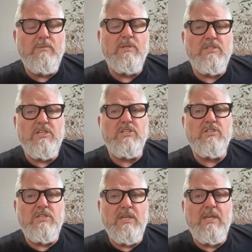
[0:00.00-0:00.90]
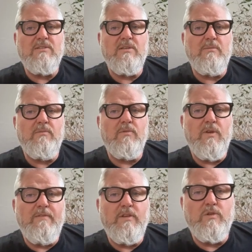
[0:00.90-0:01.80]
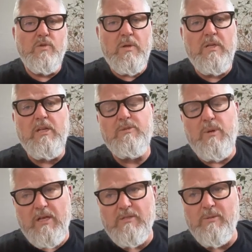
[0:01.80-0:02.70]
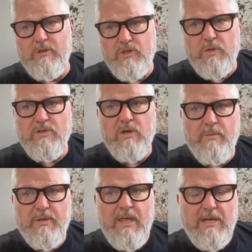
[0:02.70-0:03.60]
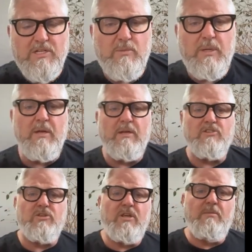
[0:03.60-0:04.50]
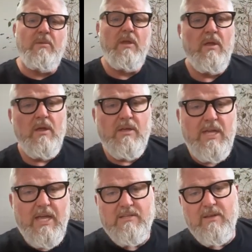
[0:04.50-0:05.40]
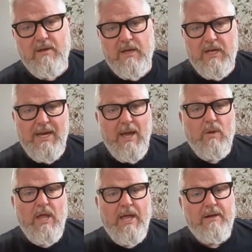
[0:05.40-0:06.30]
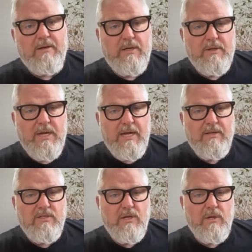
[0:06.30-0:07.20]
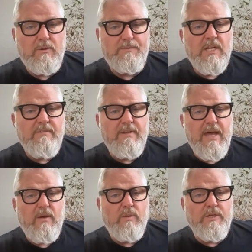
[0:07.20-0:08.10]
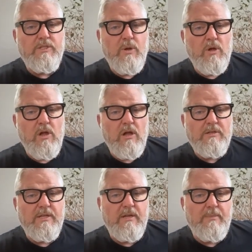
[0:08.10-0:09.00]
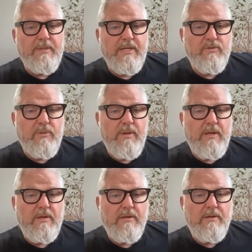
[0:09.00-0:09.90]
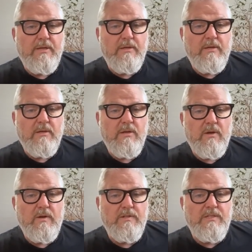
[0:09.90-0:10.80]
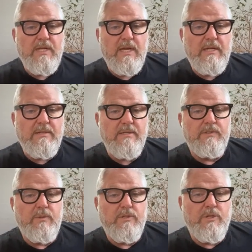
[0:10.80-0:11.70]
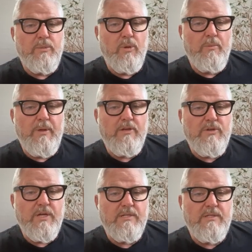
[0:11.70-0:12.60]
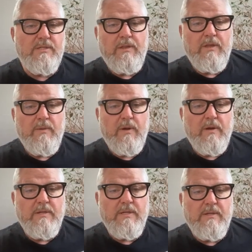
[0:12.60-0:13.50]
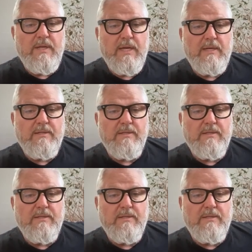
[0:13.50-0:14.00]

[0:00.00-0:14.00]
decisions to get some revenue as quickly as possible in the short term, but that should be an extreme case, an outlier. Okay, so given that, only small content updates remain, current state. So we should pull metrics. I think we already did that.